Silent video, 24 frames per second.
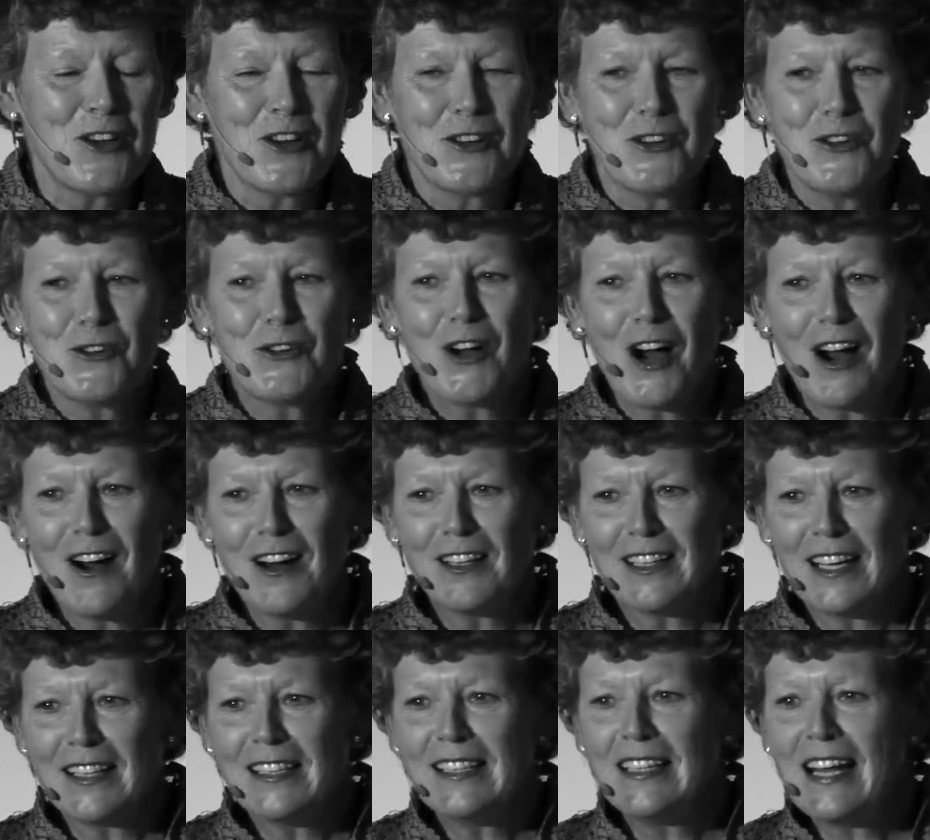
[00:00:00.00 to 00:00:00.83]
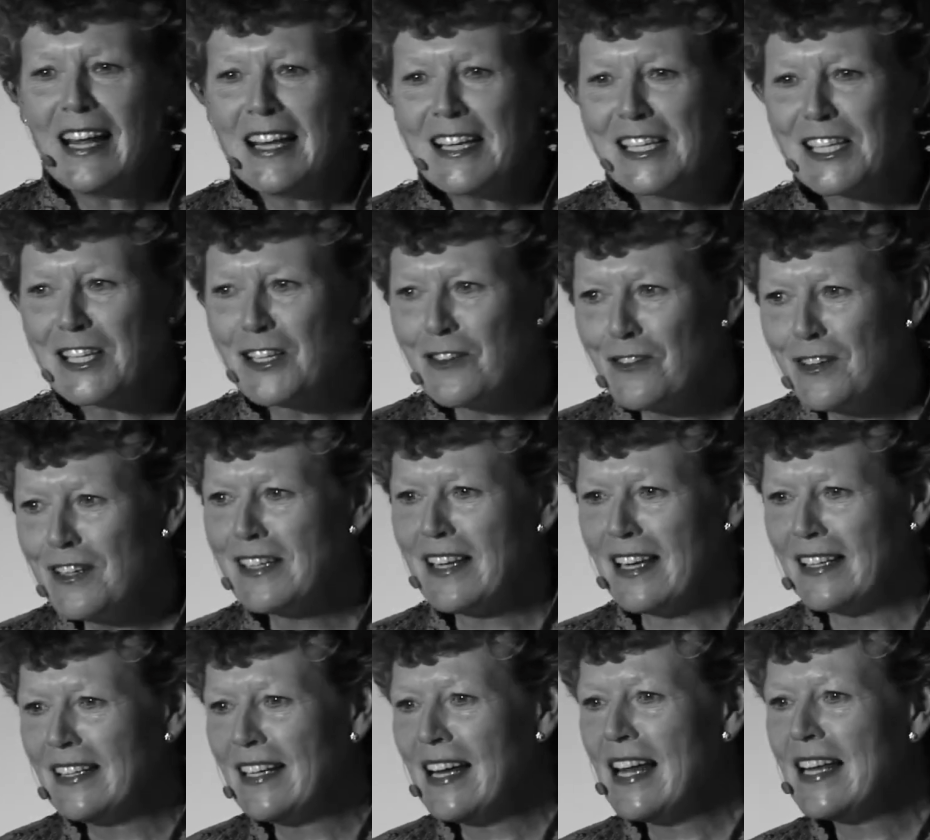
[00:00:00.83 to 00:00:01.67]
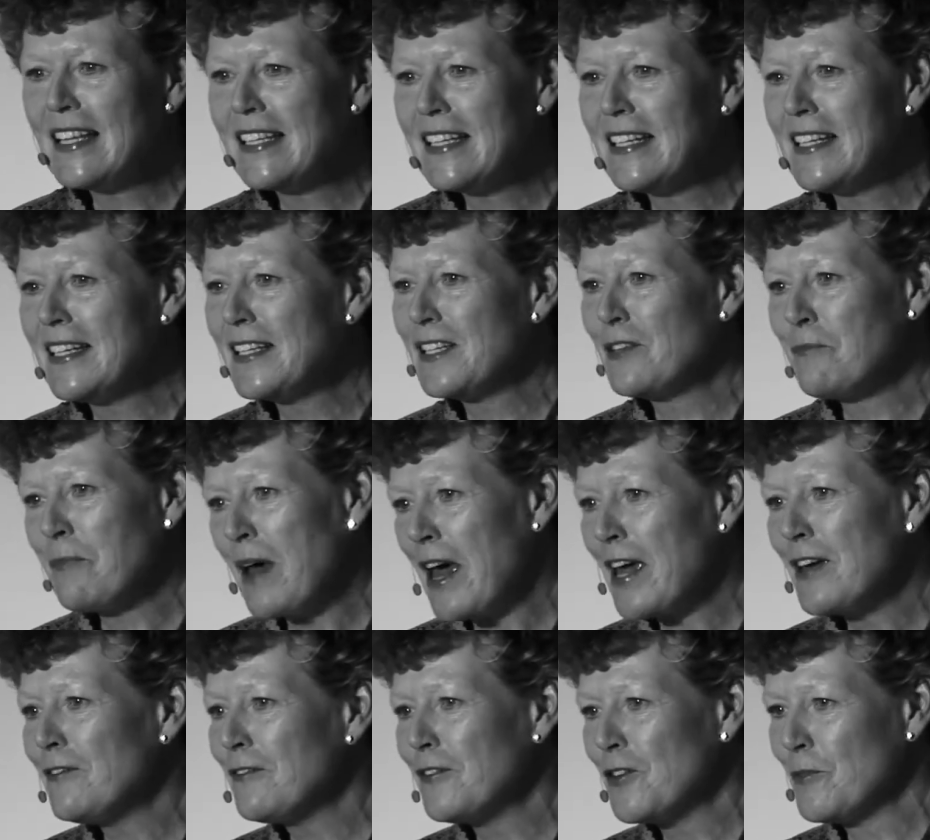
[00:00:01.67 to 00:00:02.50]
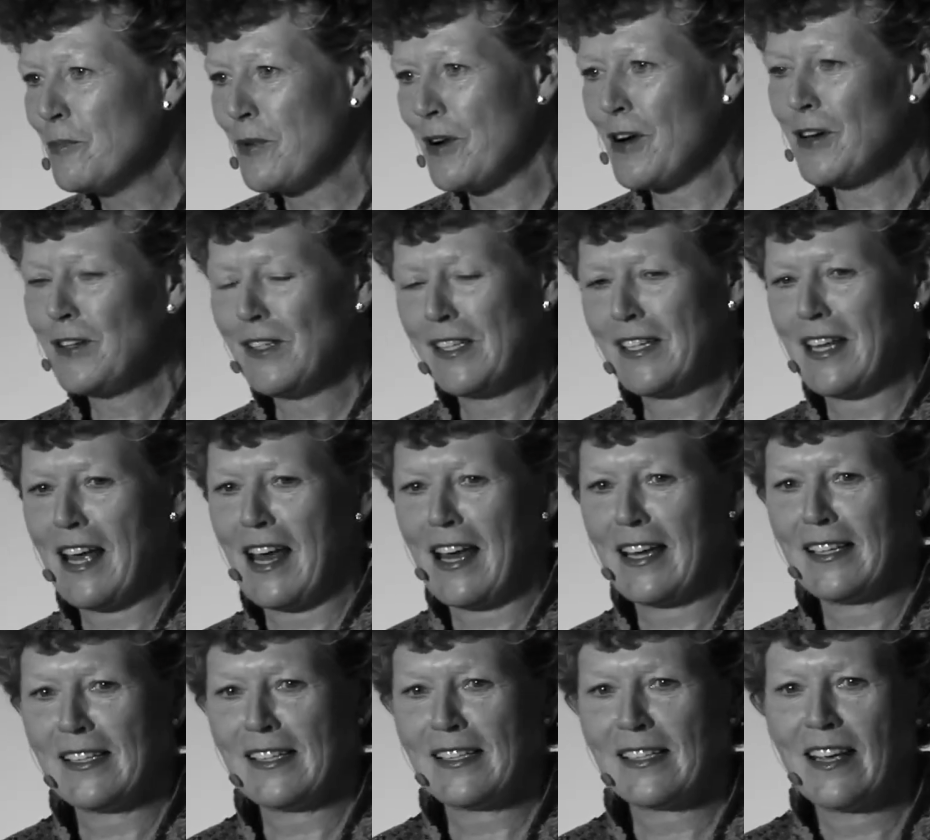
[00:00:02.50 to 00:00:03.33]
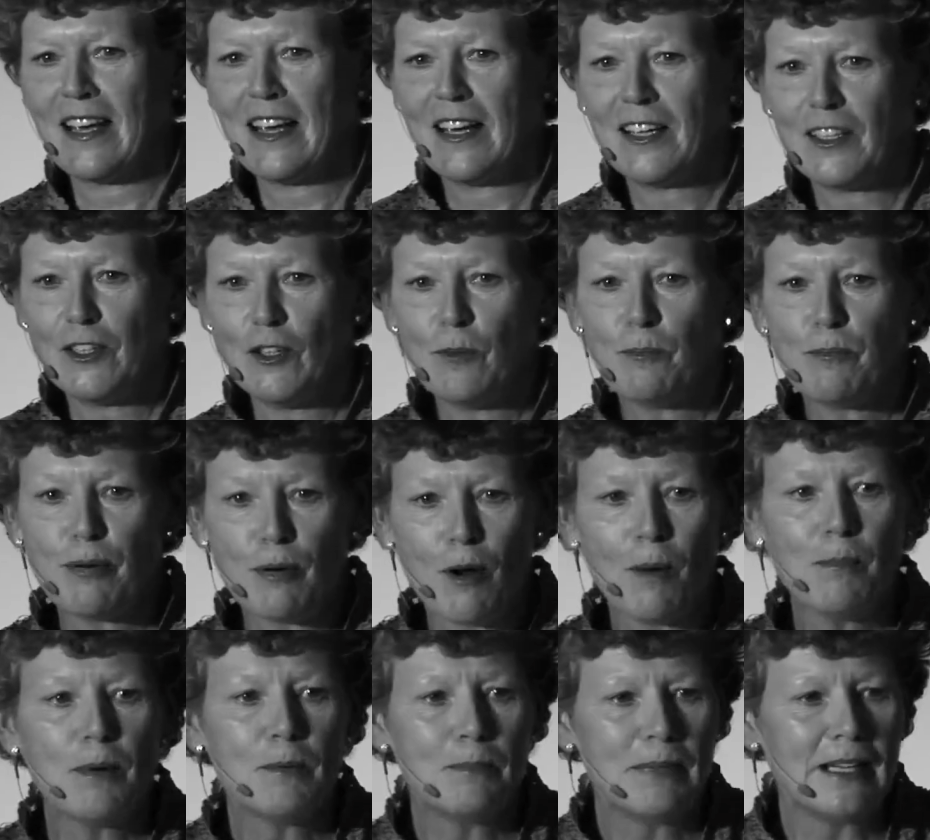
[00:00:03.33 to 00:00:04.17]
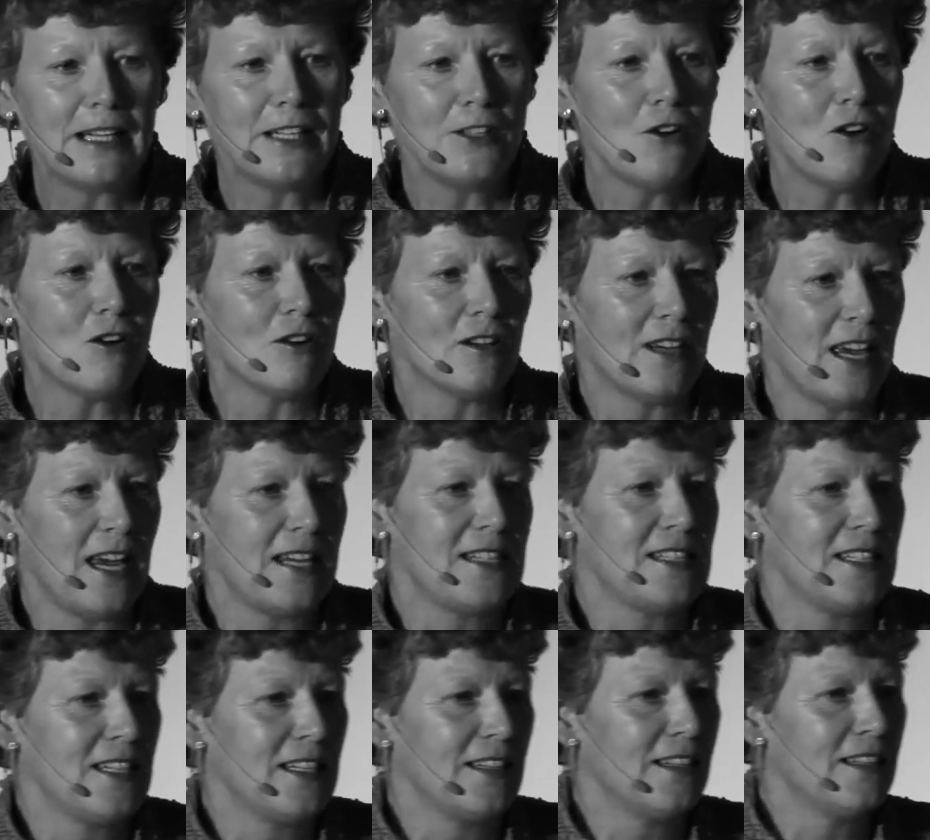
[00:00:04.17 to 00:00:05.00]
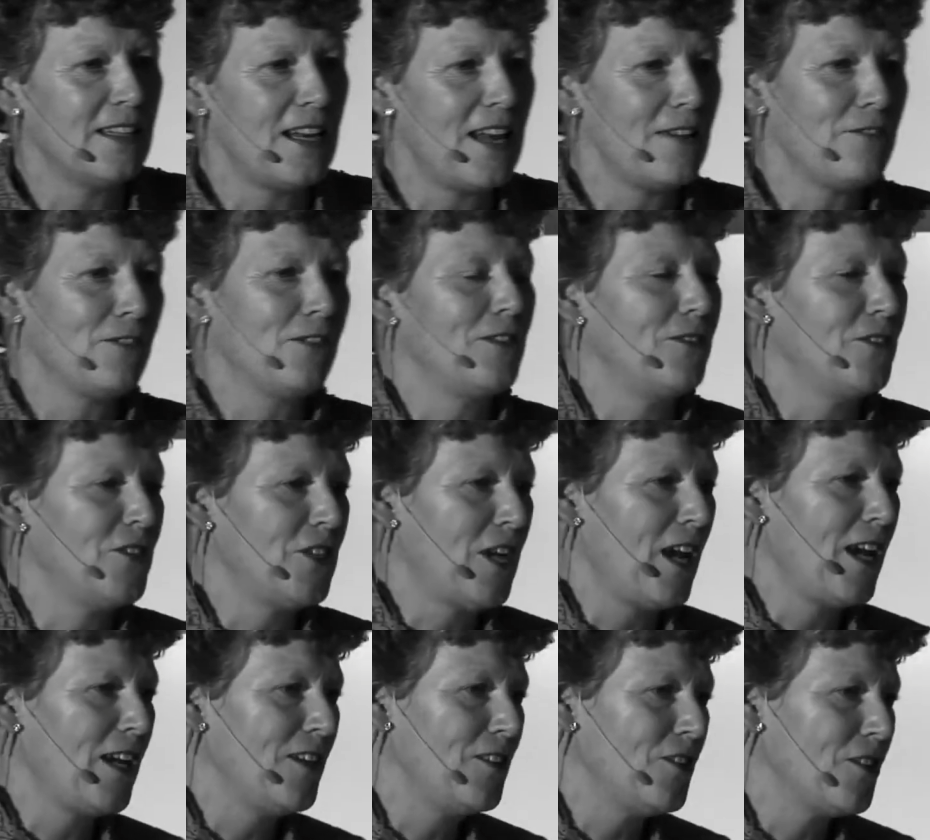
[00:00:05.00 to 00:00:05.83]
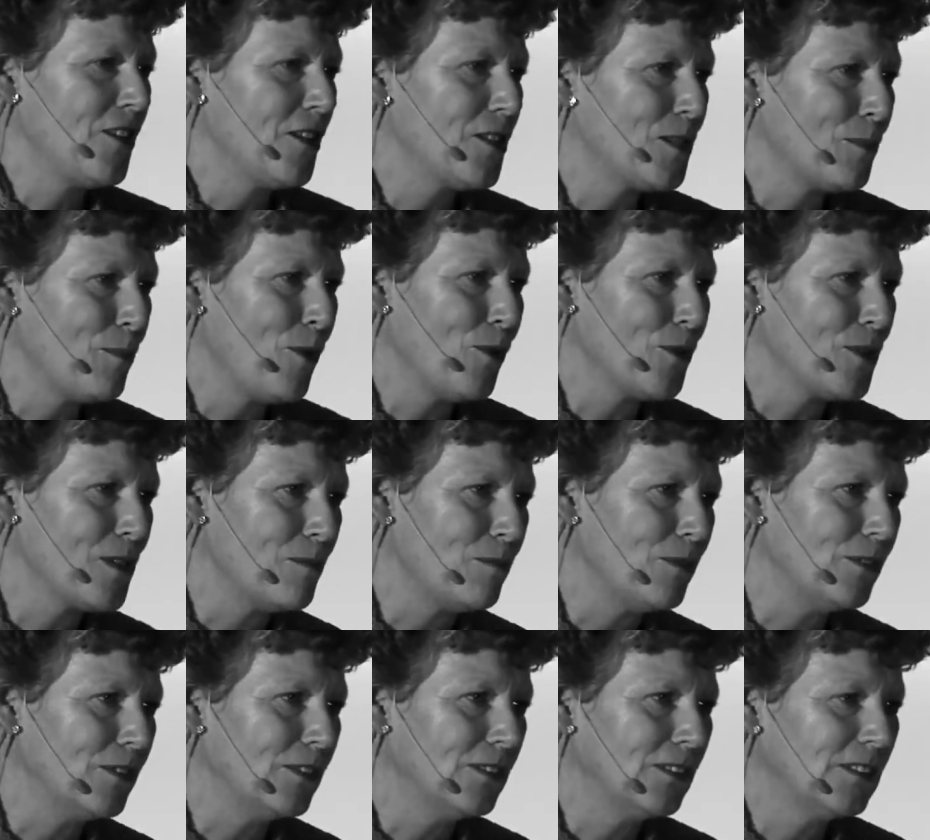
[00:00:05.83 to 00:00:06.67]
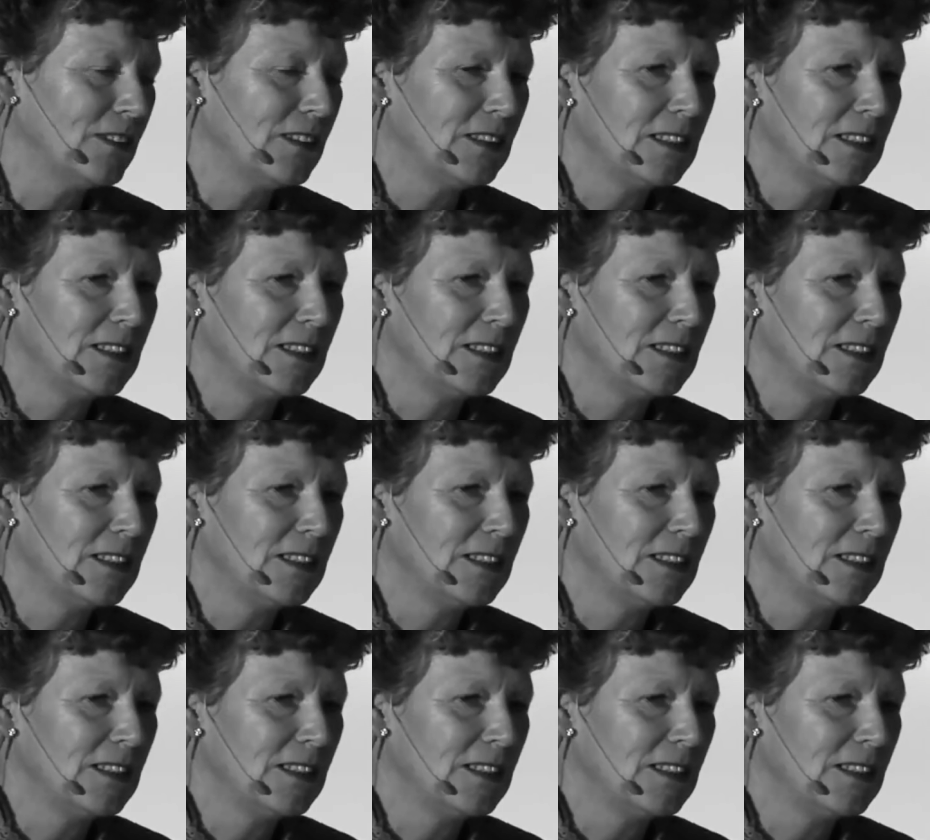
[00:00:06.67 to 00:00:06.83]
You can't, unless it is a painful process, you're probably not getting the level of change that's possible.